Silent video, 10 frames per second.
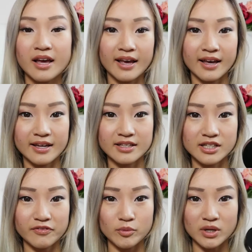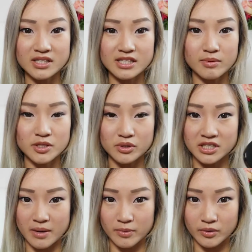And if you want to see me do a
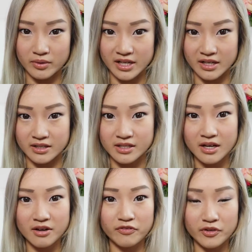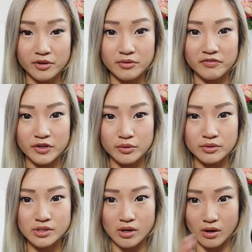demo and further
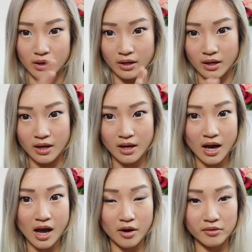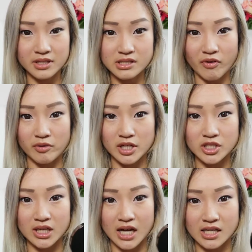reviews on how this
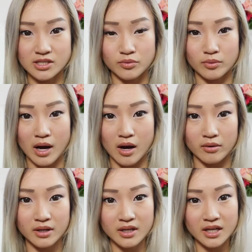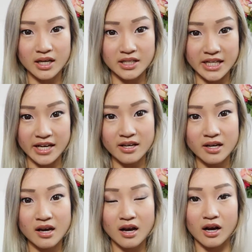foundation lasts throughout a day,
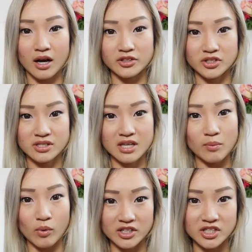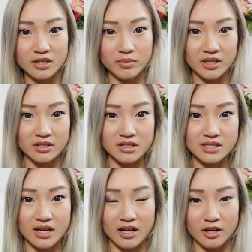just keep watching, because